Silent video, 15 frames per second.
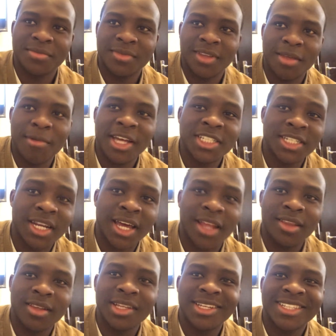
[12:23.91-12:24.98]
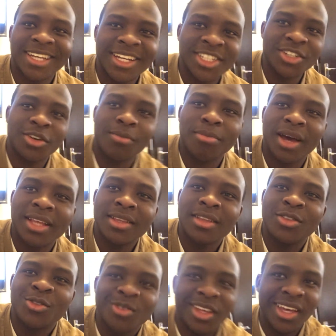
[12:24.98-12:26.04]
Imagine that, touching on Python
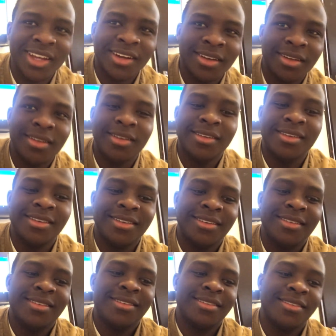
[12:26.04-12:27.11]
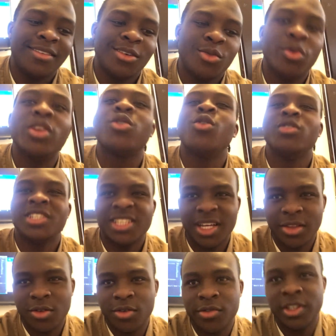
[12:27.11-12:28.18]
together, with consent,
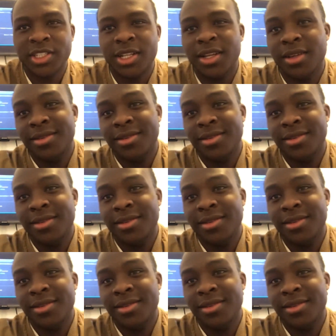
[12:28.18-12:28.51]
obviously,